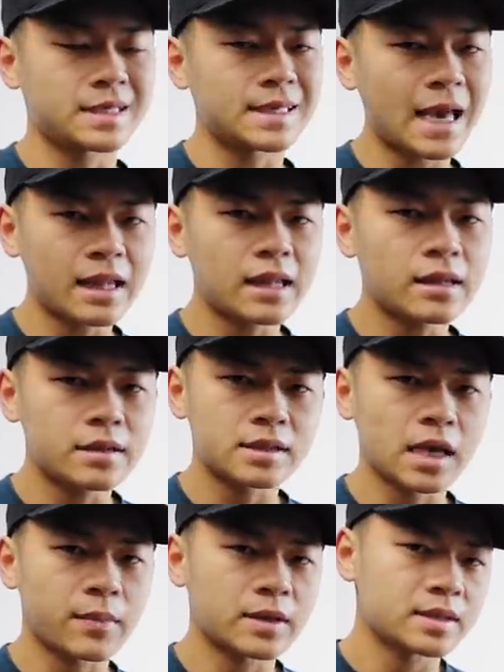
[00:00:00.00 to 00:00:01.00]
exactly the
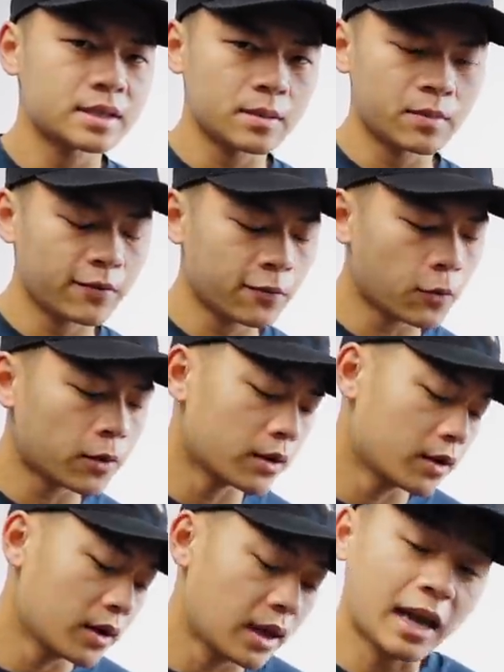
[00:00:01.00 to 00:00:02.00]
same as it did before,
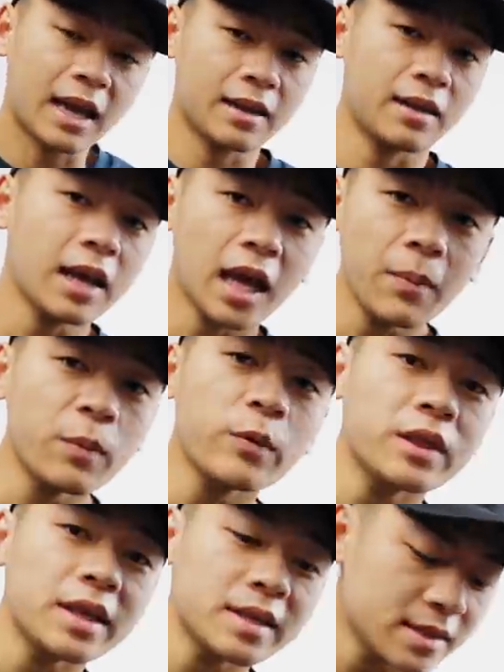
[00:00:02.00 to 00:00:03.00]
and they came in
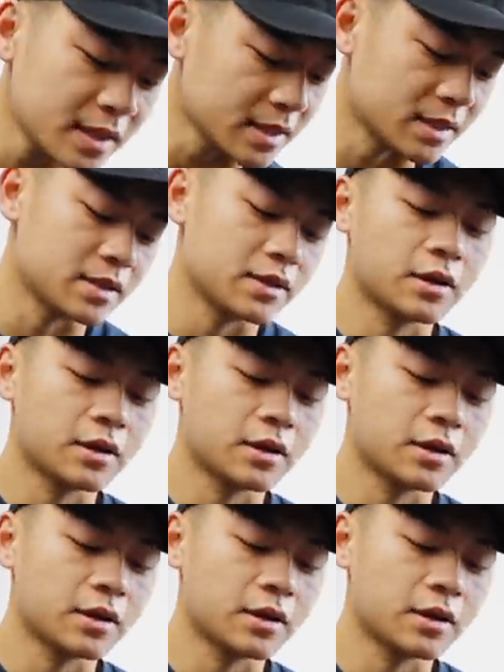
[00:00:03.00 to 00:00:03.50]
with the assist.